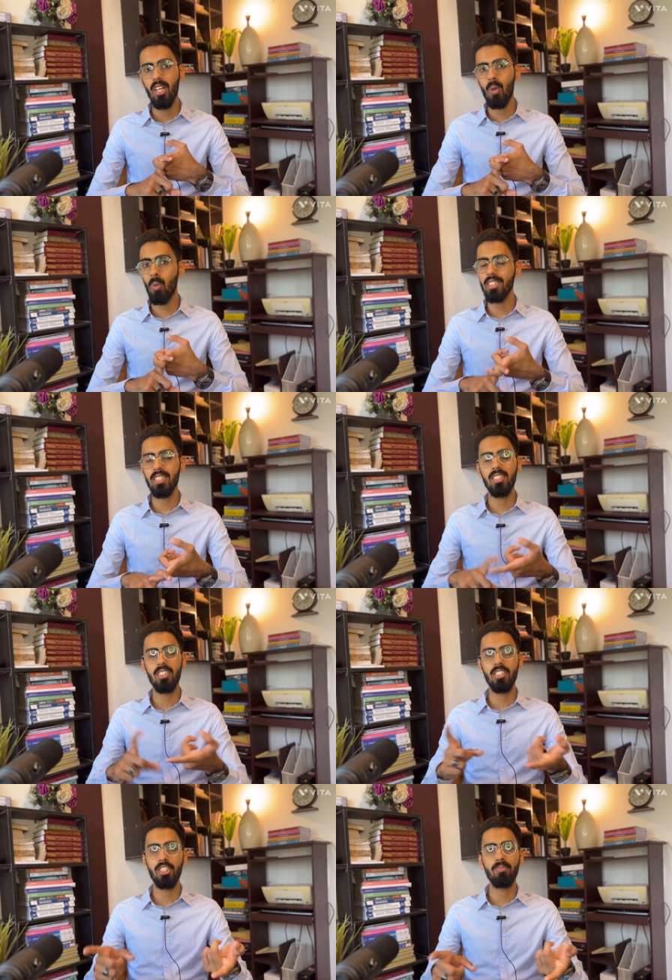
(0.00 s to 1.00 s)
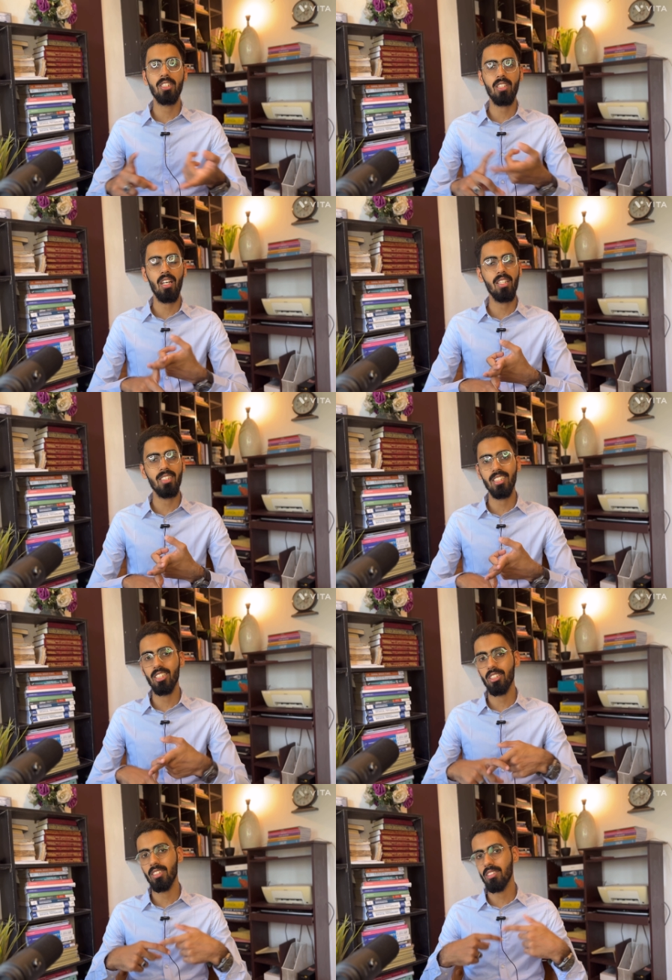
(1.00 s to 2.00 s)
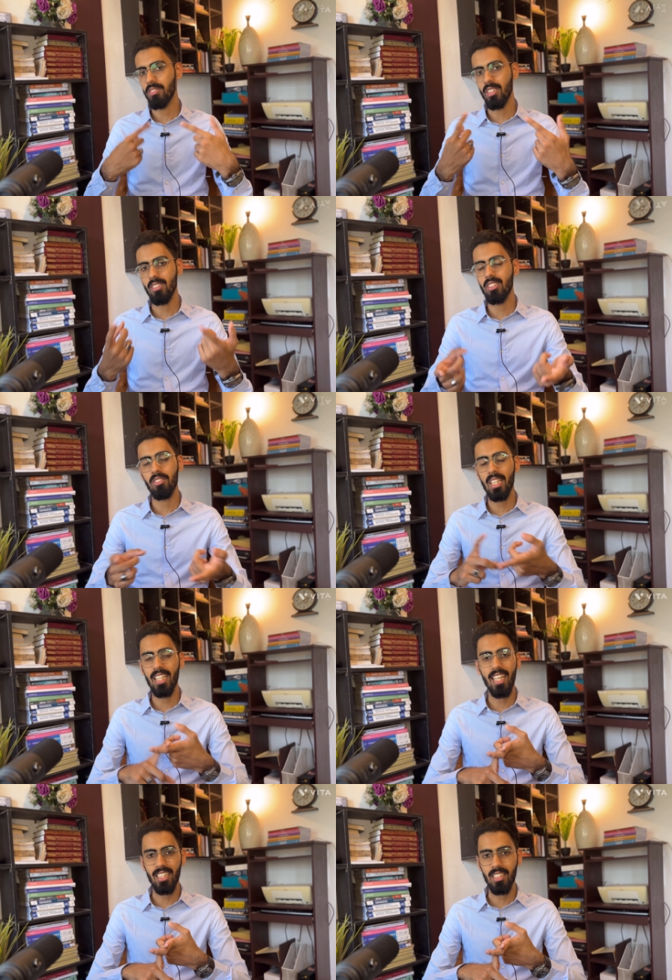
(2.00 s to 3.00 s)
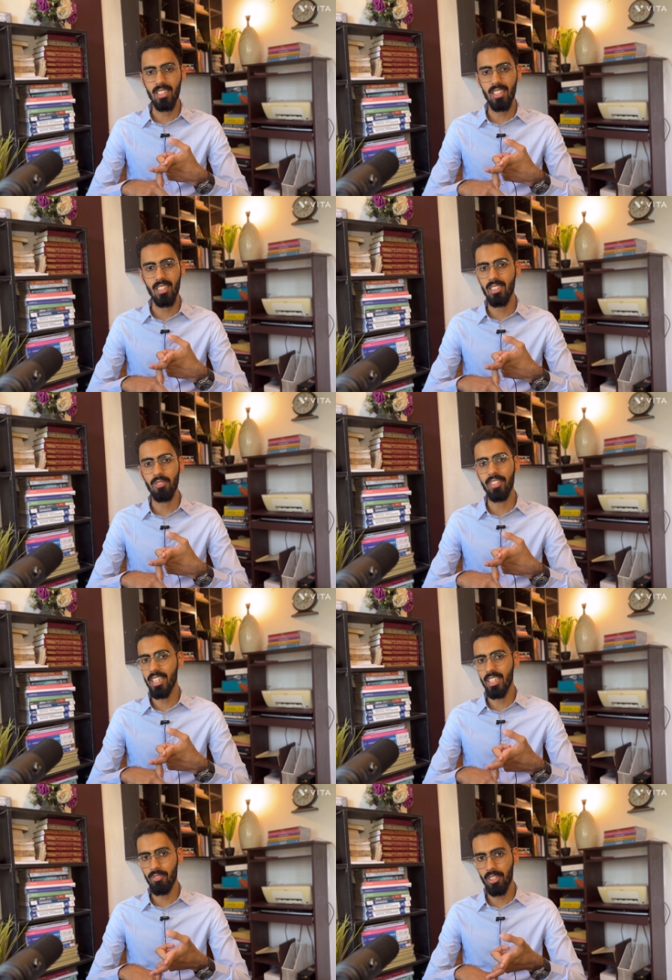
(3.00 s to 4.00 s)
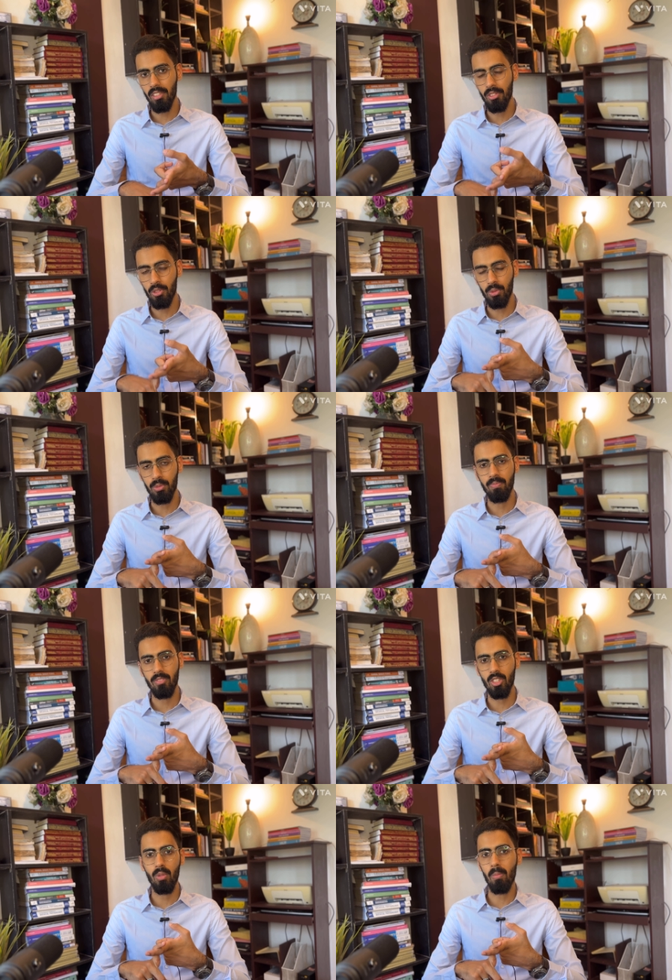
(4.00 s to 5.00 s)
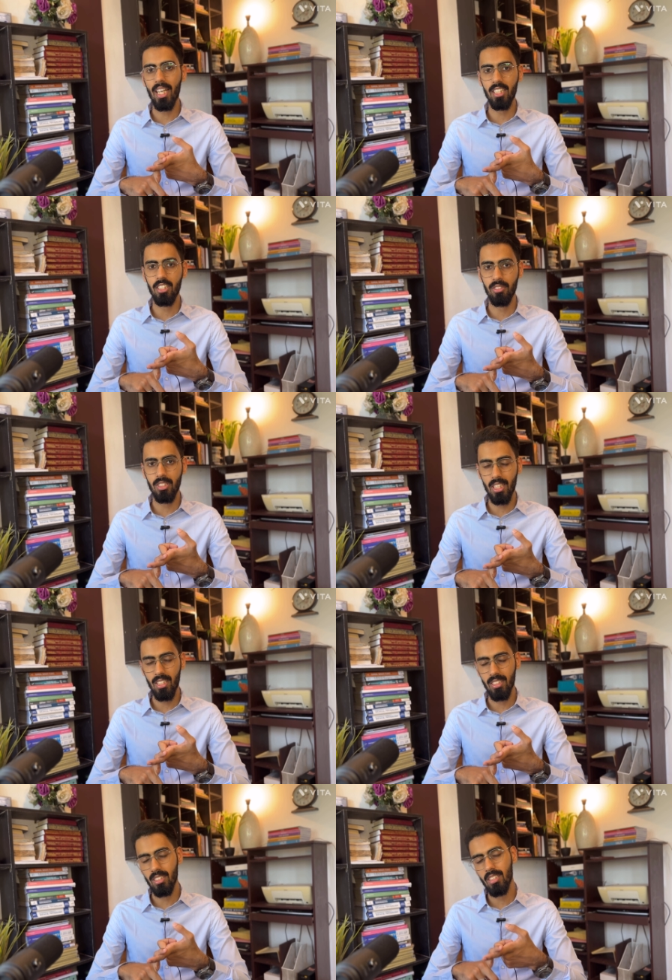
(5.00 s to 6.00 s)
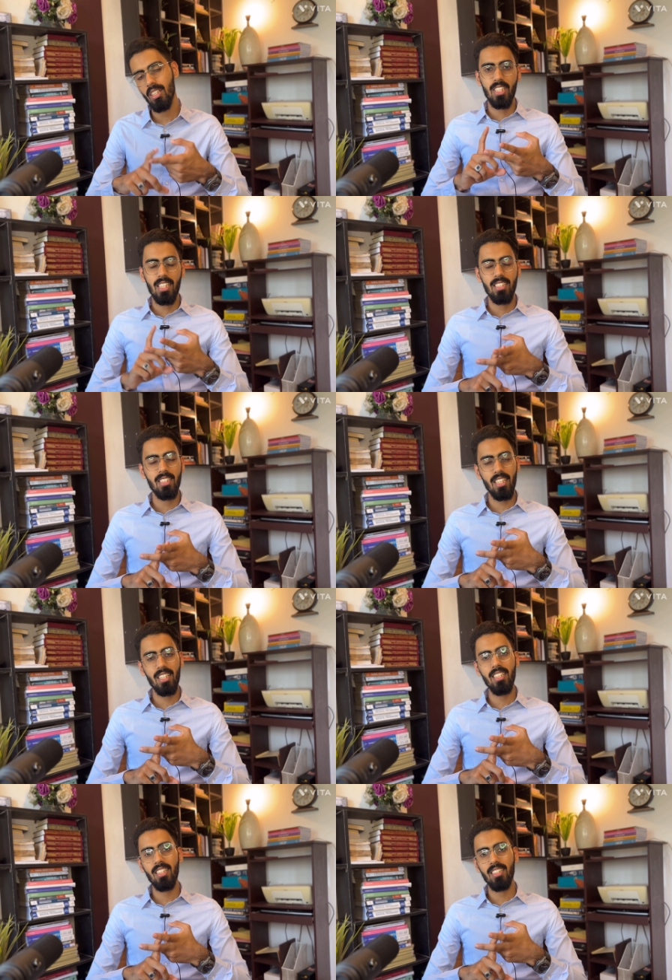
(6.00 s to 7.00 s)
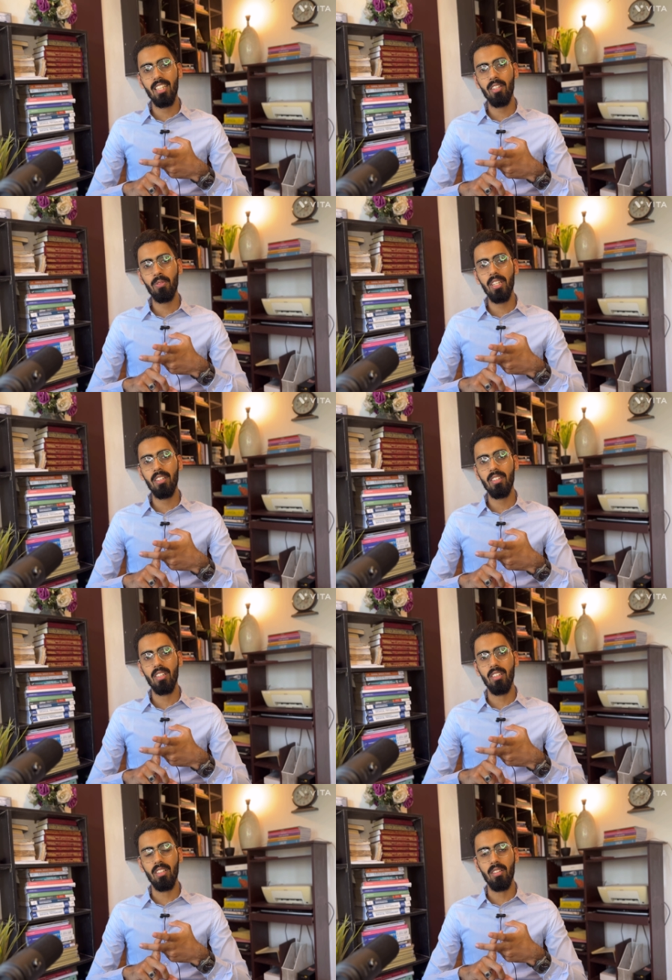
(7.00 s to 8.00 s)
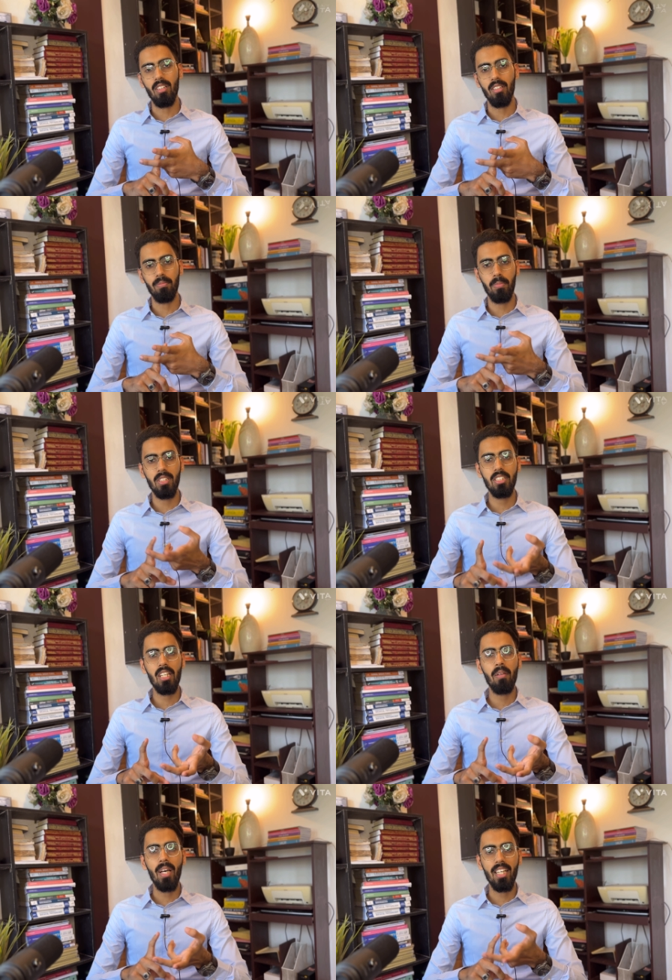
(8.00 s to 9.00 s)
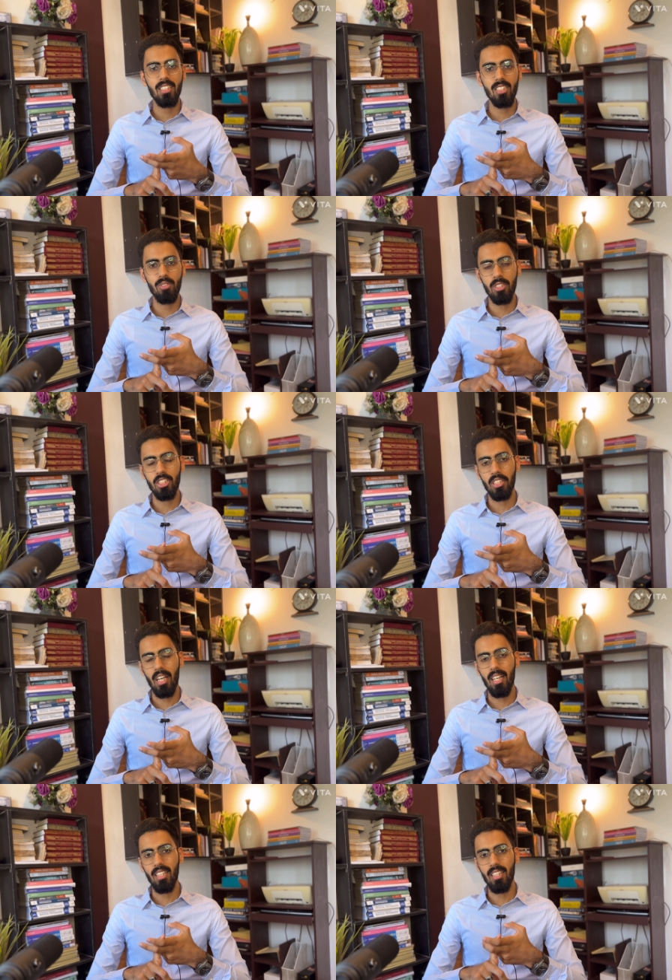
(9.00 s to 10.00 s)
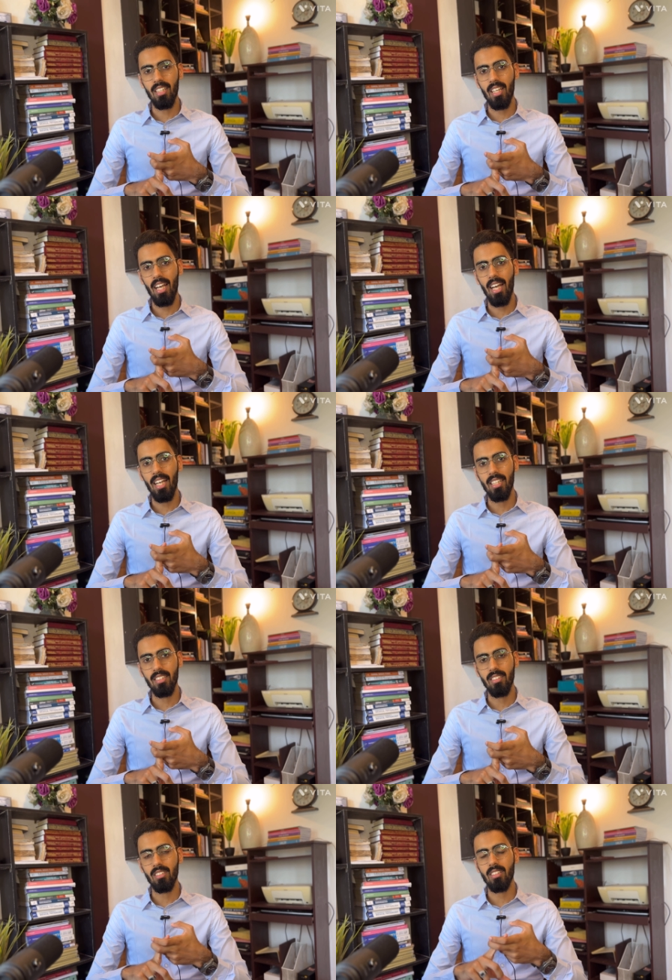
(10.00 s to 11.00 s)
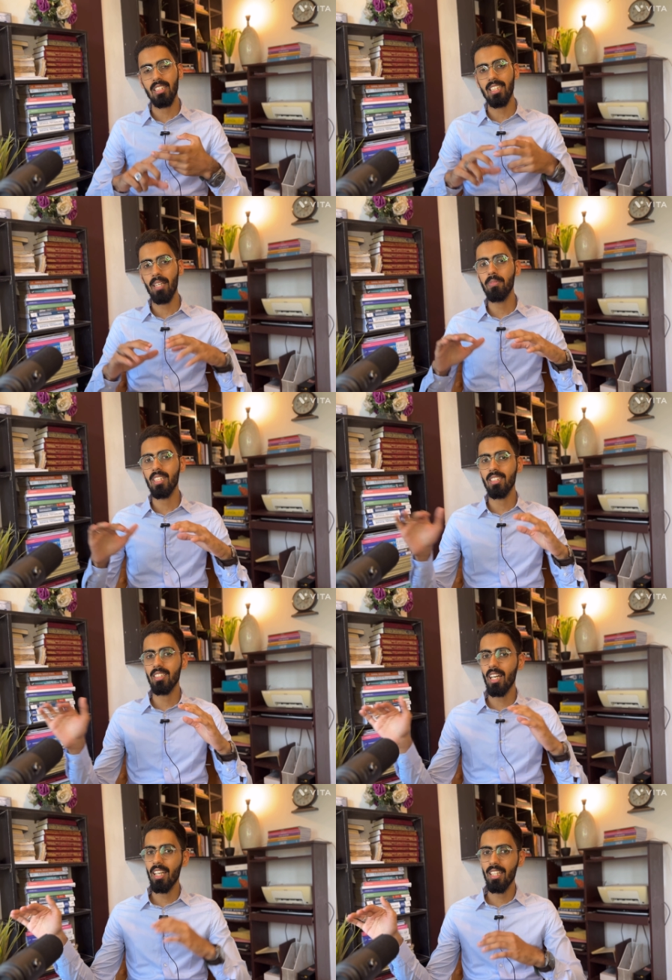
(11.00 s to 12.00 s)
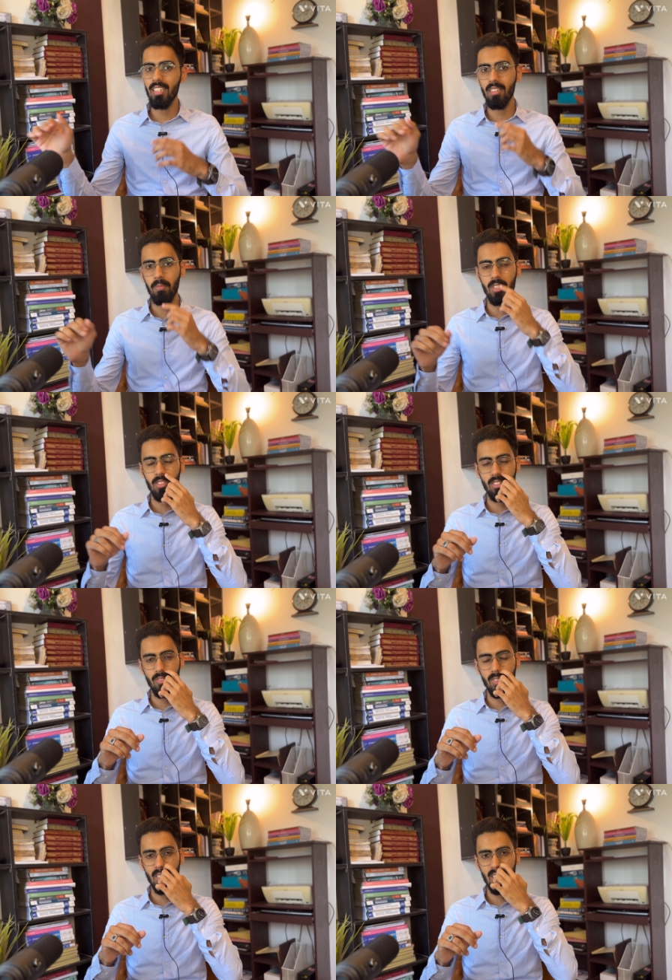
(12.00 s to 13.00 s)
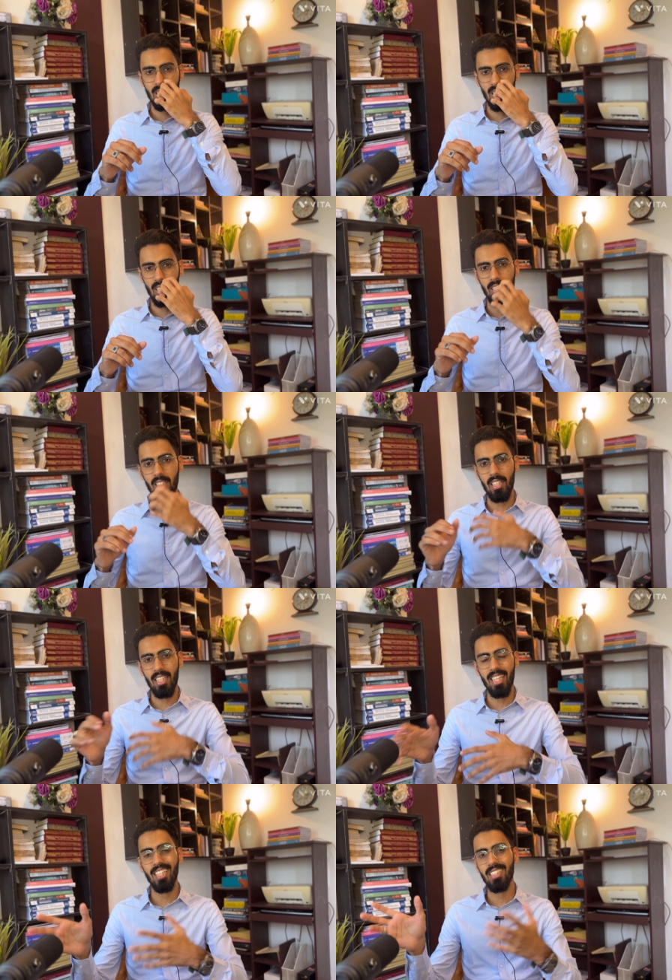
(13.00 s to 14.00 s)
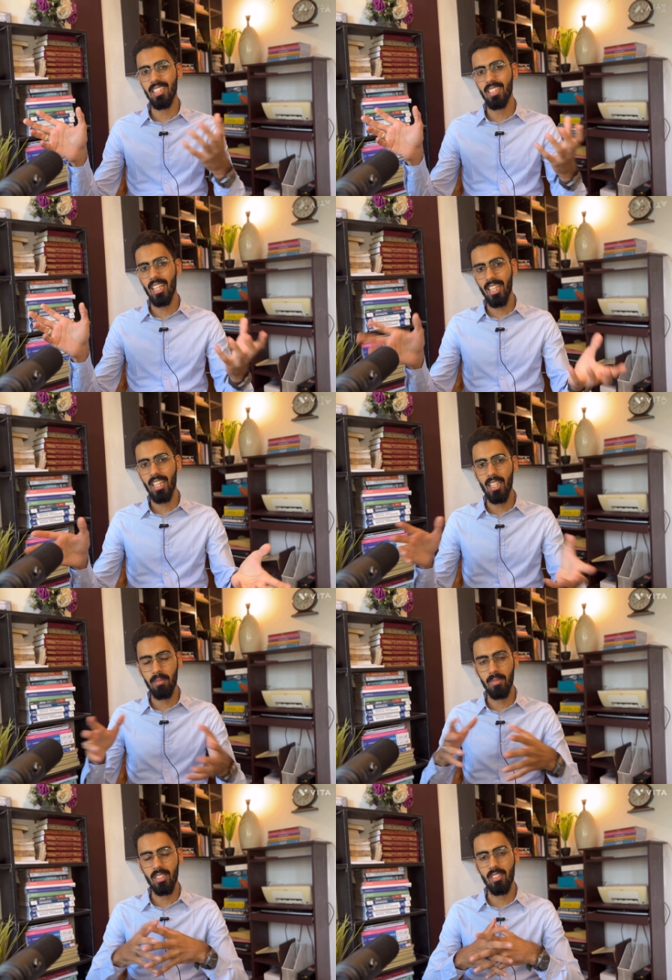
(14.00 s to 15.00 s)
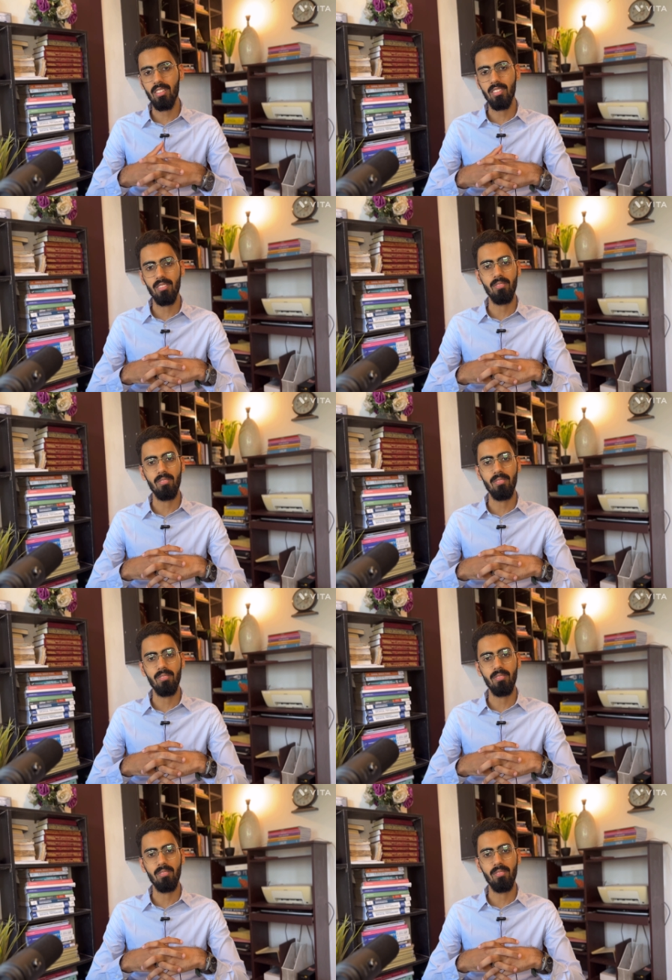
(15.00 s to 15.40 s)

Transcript: Once internship starts, it's, it's really hectic and it's very difficult to go back to your studies. Second, there were uh, personal matters which I had kept aside because of this uh, hectic academic uh,